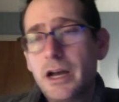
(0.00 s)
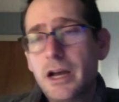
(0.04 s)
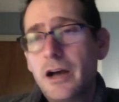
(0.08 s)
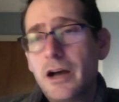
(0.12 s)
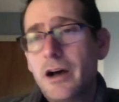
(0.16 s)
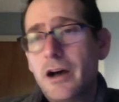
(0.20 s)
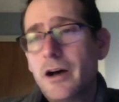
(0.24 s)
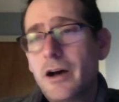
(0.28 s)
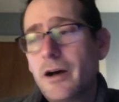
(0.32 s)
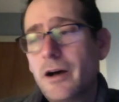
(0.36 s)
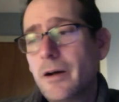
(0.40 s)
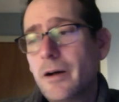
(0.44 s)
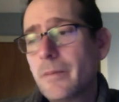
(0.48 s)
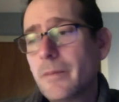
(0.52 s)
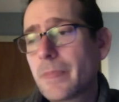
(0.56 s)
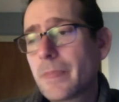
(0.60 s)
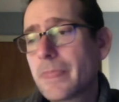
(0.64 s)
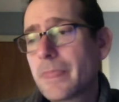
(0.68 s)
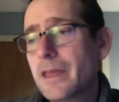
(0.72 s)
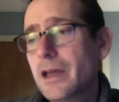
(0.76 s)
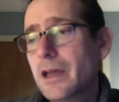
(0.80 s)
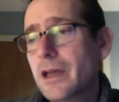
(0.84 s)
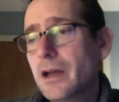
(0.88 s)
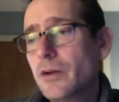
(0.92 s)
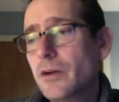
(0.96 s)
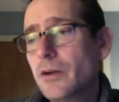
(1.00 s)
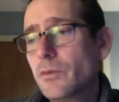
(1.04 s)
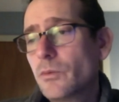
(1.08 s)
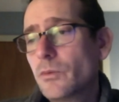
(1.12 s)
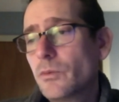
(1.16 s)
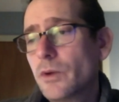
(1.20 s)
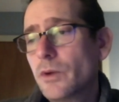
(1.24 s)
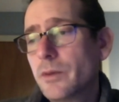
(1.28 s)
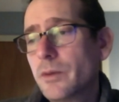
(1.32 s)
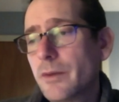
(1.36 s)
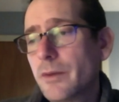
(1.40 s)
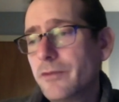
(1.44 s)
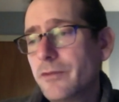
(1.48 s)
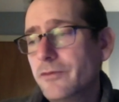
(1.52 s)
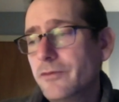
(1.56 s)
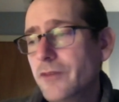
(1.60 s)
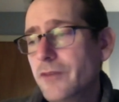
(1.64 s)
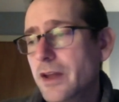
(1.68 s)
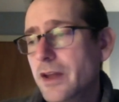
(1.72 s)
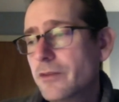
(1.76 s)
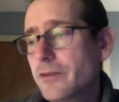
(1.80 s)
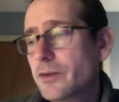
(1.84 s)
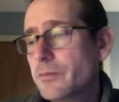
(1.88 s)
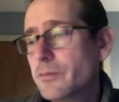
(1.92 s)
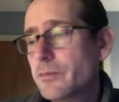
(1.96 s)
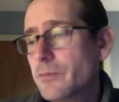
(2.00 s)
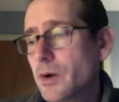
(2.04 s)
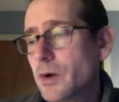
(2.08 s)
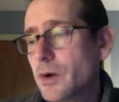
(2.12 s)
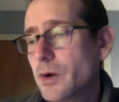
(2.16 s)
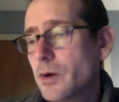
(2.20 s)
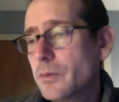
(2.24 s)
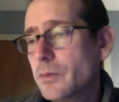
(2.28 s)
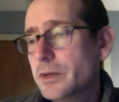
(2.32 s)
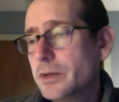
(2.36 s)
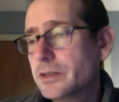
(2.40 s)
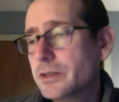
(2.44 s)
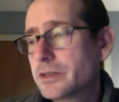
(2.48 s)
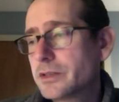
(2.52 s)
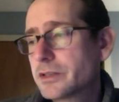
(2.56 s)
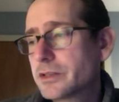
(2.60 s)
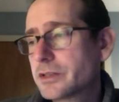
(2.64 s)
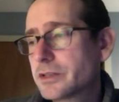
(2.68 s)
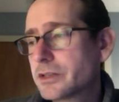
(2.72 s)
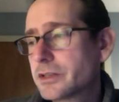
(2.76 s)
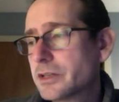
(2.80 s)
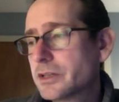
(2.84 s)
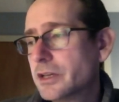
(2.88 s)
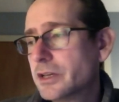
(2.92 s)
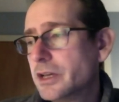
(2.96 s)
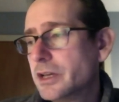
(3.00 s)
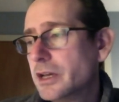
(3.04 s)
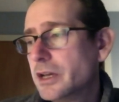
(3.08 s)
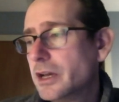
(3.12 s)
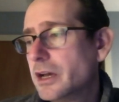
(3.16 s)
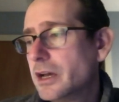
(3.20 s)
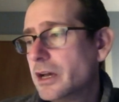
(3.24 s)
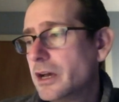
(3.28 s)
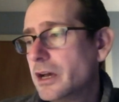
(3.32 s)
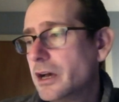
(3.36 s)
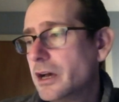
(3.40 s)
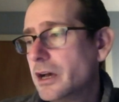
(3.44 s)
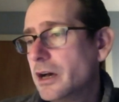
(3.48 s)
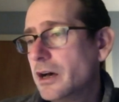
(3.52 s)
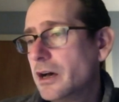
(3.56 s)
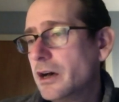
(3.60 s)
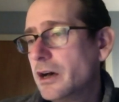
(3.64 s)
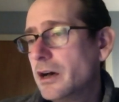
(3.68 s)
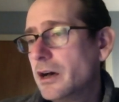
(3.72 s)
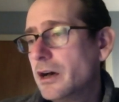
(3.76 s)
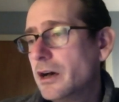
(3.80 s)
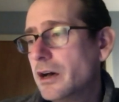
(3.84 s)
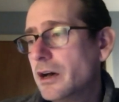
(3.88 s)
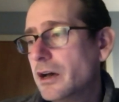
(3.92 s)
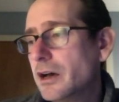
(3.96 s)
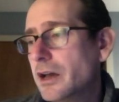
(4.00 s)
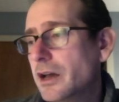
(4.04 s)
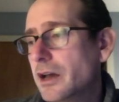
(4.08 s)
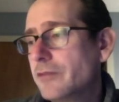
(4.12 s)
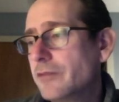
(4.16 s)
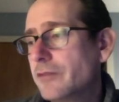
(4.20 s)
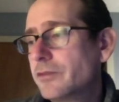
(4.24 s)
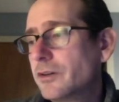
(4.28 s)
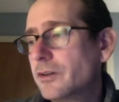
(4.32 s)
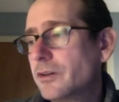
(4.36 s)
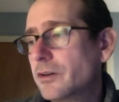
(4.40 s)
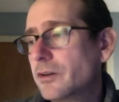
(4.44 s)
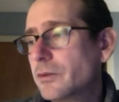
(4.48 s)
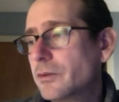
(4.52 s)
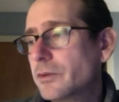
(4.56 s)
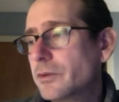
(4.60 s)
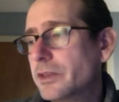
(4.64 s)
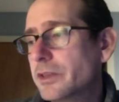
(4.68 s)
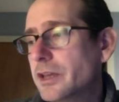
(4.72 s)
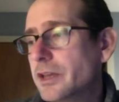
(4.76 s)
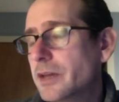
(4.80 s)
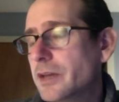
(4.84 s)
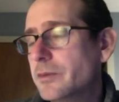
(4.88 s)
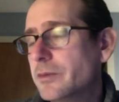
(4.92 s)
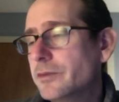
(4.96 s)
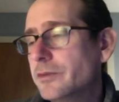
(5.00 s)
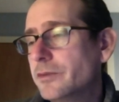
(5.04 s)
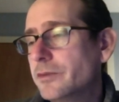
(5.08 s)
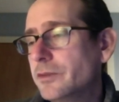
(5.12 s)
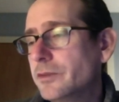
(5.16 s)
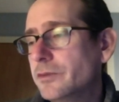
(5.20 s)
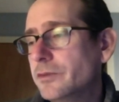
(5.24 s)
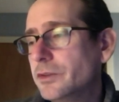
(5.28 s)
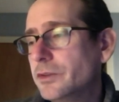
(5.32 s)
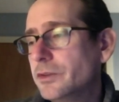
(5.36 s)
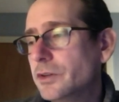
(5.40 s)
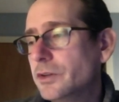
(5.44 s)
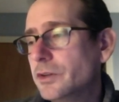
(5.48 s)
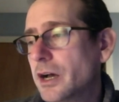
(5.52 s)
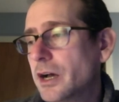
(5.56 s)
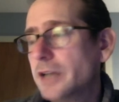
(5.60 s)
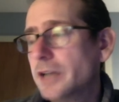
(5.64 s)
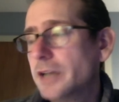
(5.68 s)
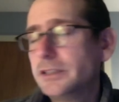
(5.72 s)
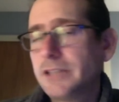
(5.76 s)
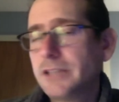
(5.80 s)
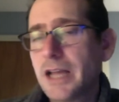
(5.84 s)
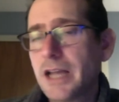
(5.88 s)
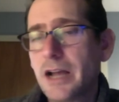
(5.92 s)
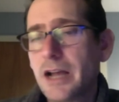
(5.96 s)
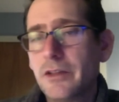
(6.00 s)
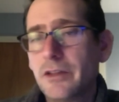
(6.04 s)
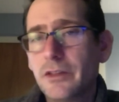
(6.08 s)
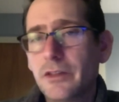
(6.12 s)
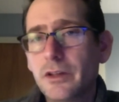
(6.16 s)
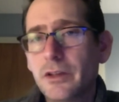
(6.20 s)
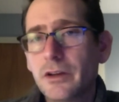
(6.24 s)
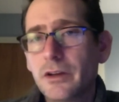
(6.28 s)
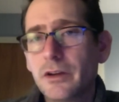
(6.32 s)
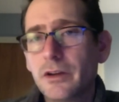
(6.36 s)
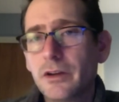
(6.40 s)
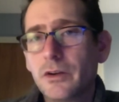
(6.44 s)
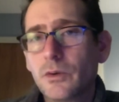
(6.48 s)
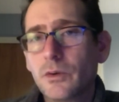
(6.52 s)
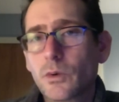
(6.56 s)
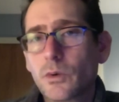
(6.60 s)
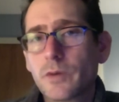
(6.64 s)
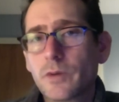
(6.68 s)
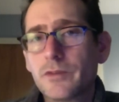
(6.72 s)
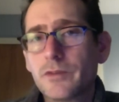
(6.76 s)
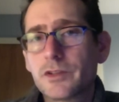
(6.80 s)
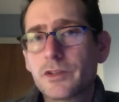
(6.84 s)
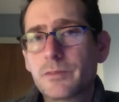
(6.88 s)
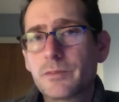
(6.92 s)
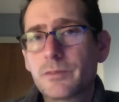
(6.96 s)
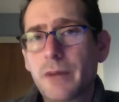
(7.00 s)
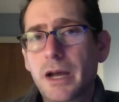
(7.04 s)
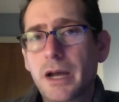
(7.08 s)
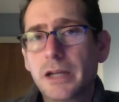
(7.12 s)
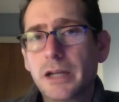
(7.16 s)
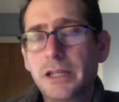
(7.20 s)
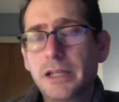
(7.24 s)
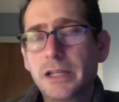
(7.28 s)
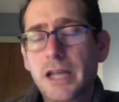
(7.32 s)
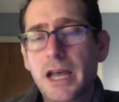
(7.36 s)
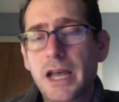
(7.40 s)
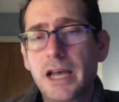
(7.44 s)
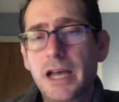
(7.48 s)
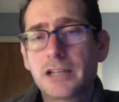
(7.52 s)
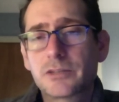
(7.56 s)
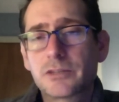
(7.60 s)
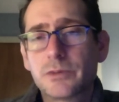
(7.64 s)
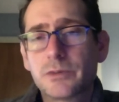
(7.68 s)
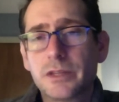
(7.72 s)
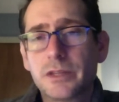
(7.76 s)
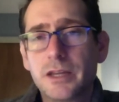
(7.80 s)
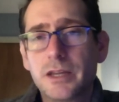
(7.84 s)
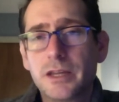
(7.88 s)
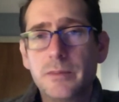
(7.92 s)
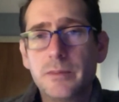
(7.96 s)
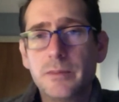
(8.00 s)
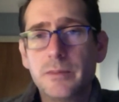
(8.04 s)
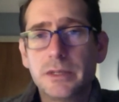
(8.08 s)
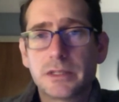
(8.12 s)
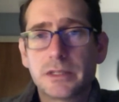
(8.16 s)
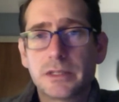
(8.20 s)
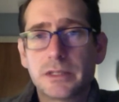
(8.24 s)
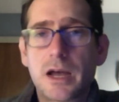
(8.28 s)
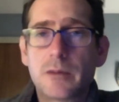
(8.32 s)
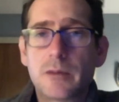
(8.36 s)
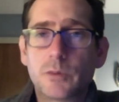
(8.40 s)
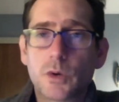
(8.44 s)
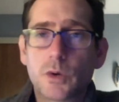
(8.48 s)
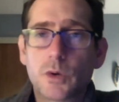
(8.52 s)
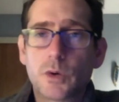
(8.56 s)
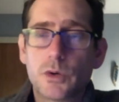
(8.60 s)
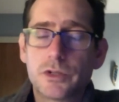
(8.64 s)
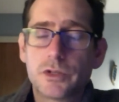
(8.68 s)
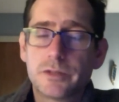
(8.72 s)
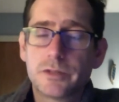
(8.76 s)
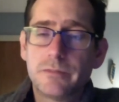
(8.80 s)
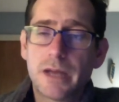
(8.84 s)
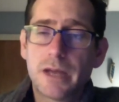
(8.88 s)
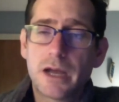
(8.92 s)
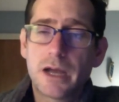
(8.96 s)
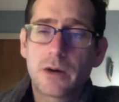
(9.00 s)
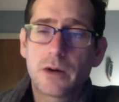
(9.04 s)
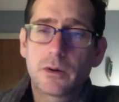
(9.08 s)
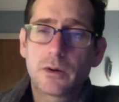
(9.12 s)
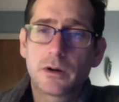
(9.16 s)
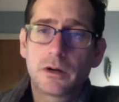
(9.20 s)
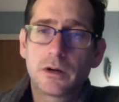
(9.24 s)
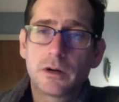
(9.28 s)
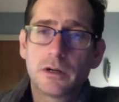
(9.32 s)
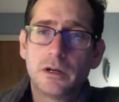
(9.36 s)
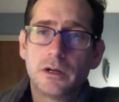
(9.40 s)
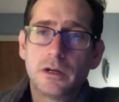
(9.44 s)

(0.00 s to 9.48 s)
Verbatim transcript: Um, uh, one of my favorite moments uh, ever with him, if, if you hunt down the Orvis podcast with him and Tom Rosenbauer